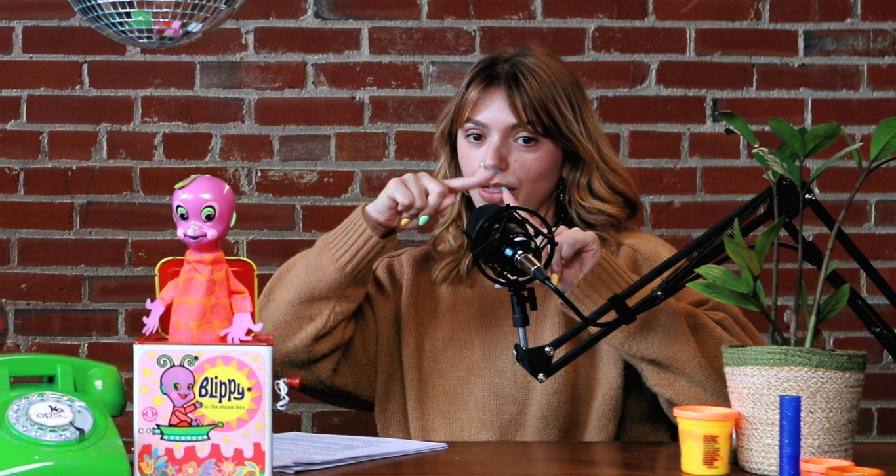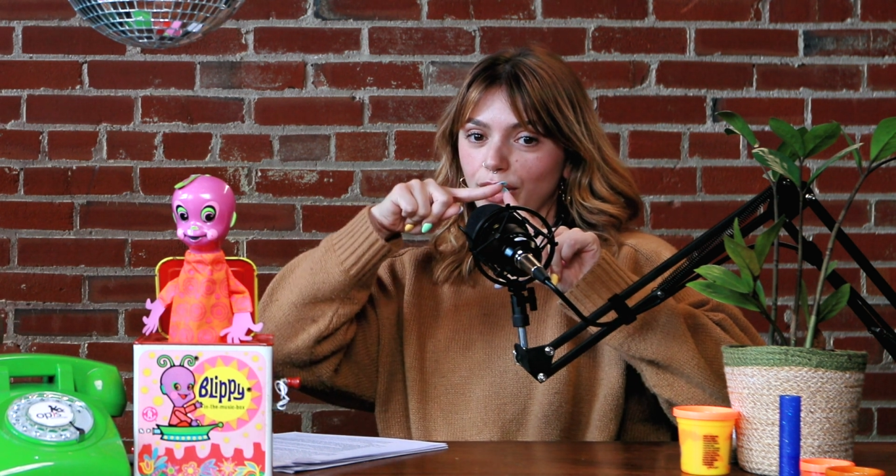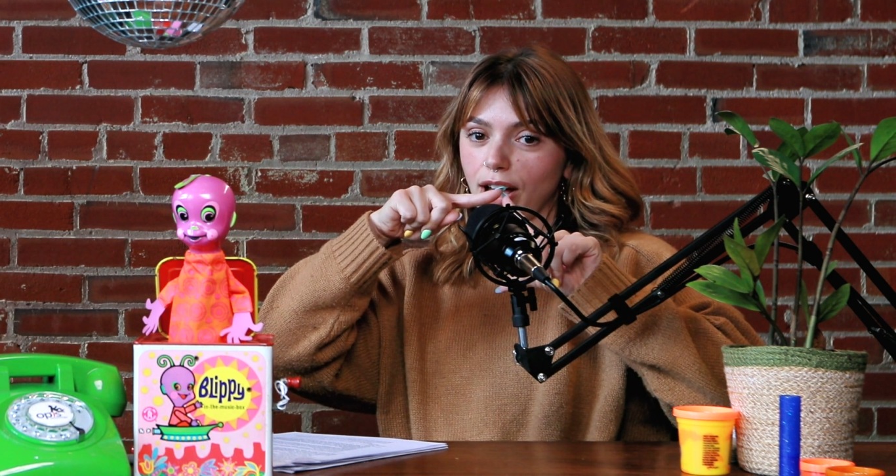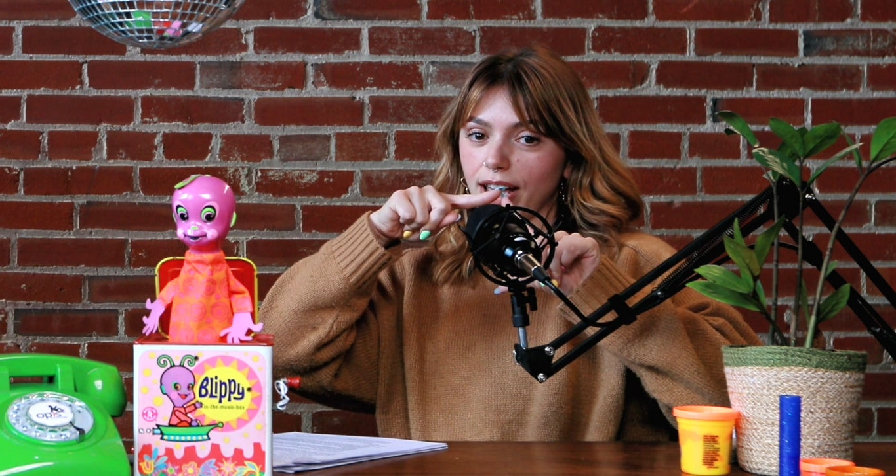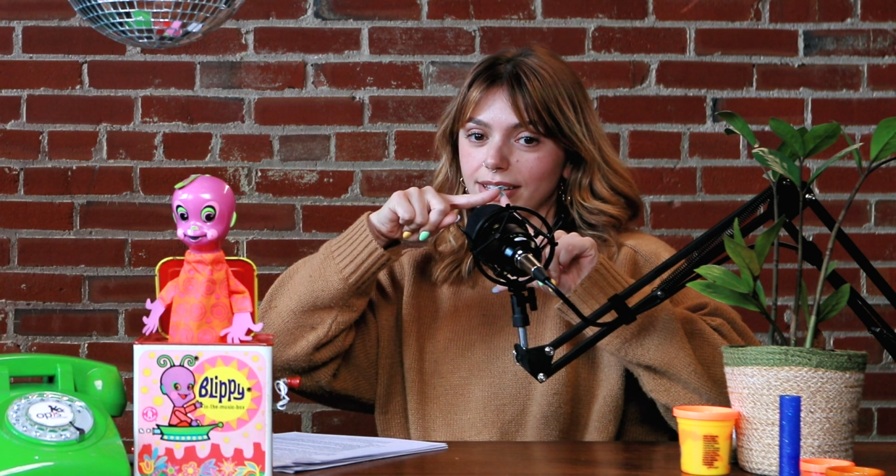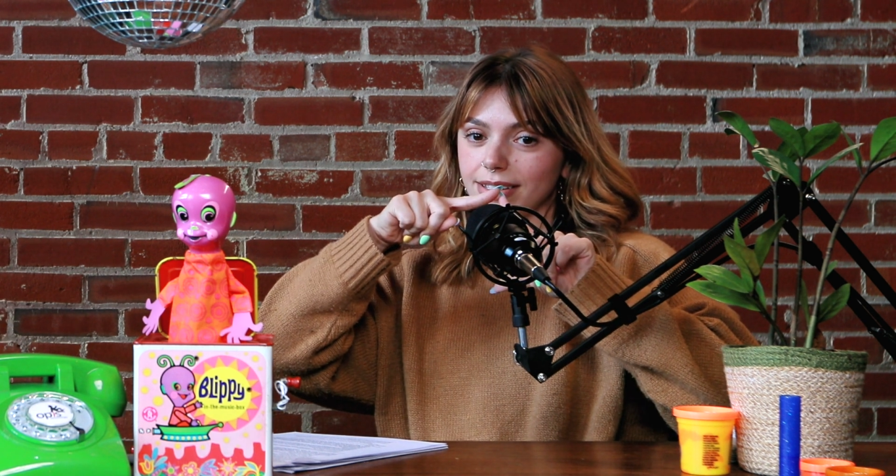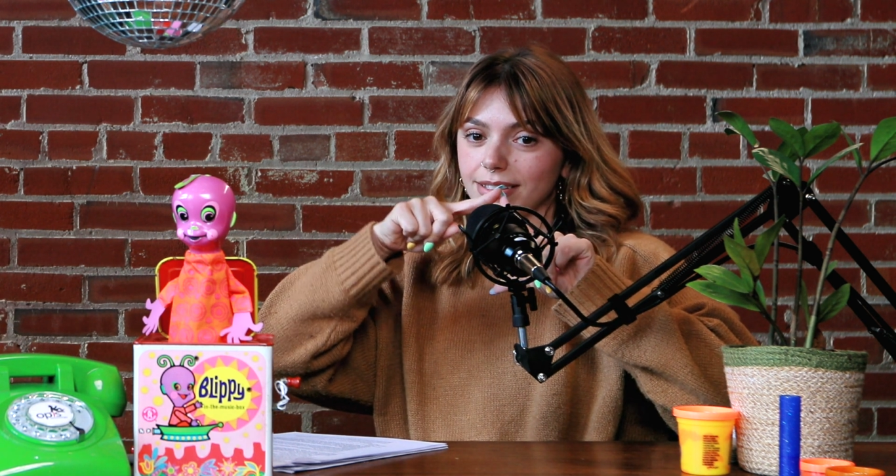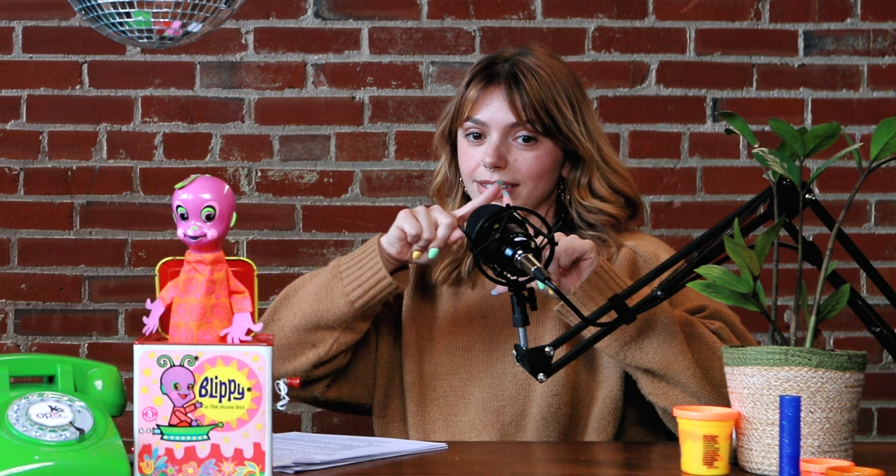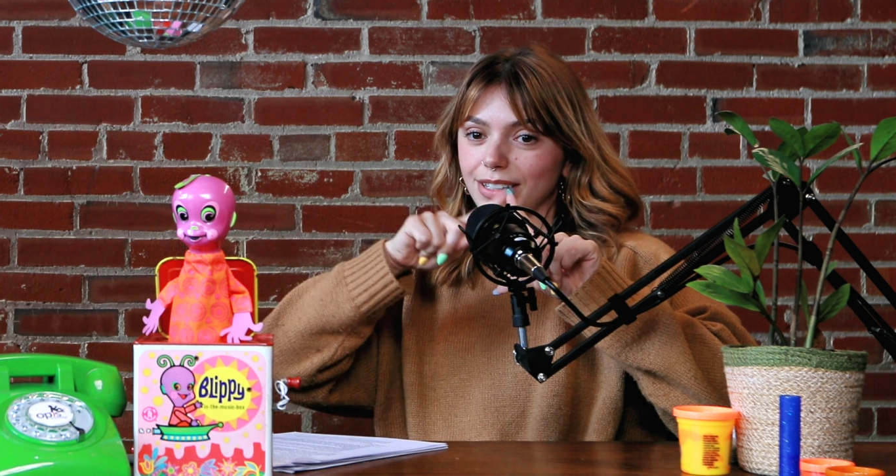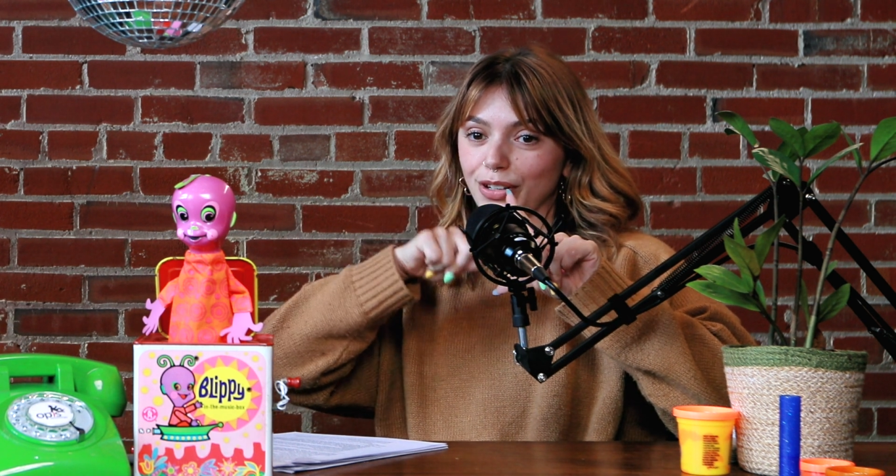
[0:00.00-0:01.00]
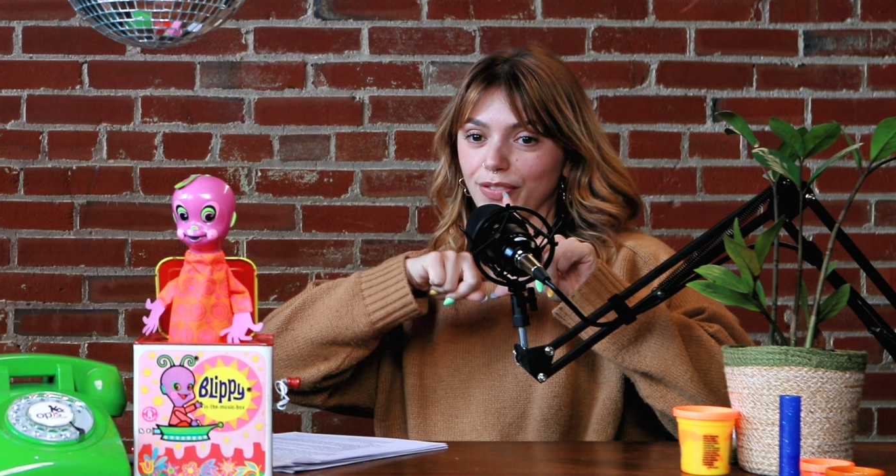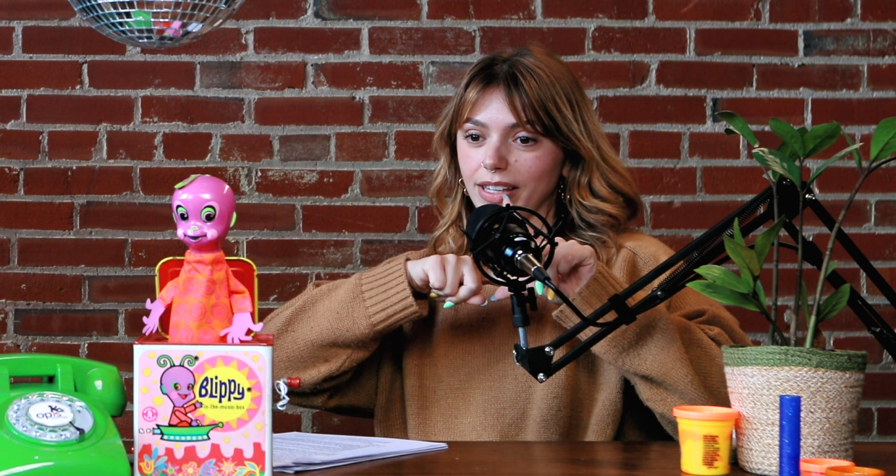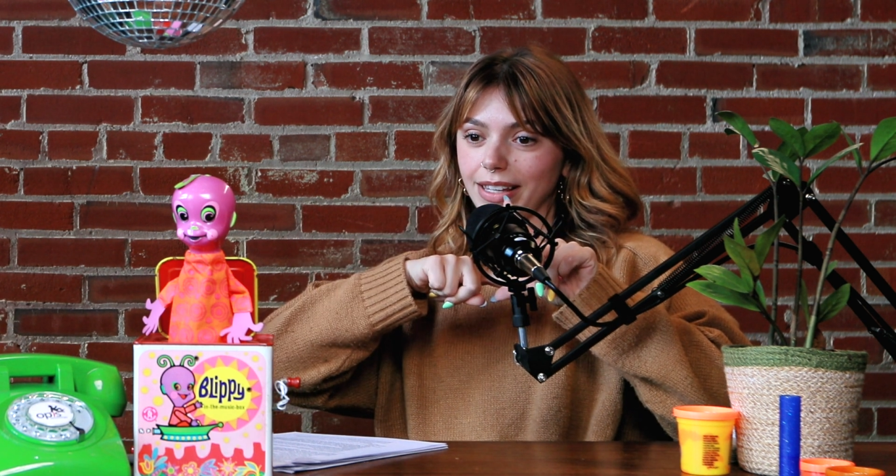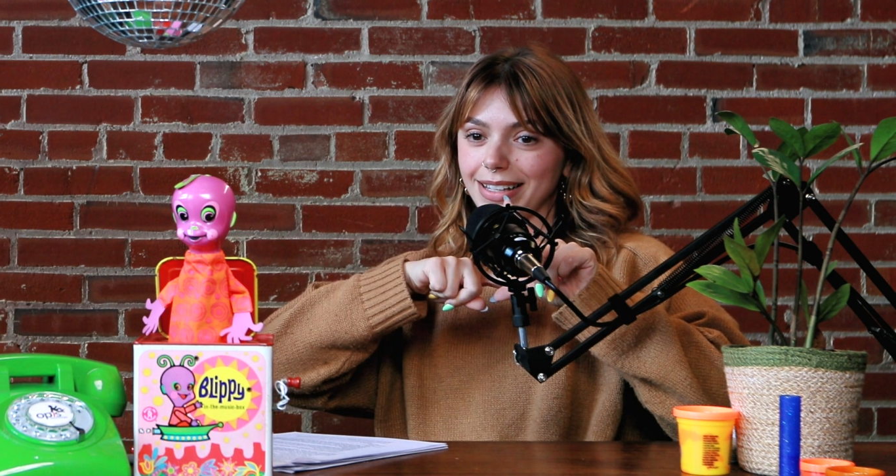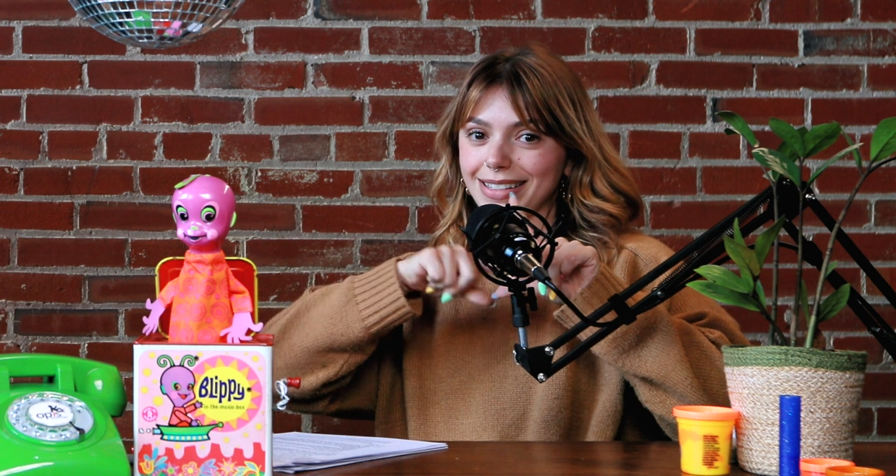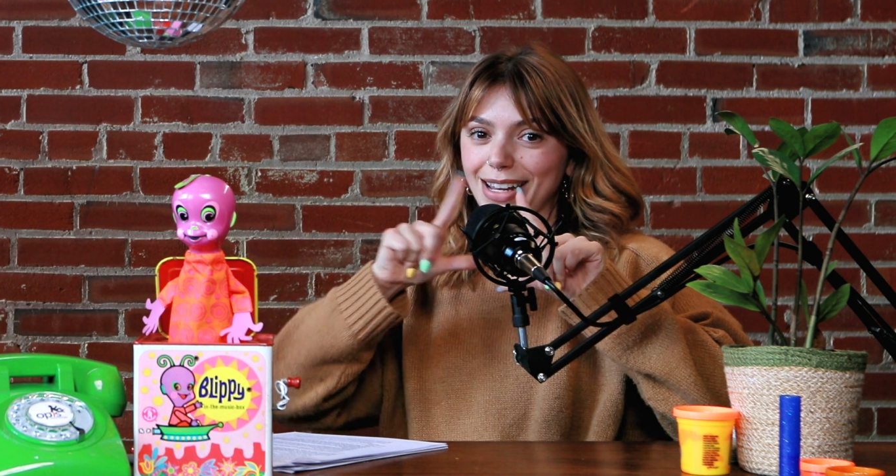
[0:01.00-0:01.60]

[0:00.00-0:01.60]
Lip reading: thoughts, your feelings,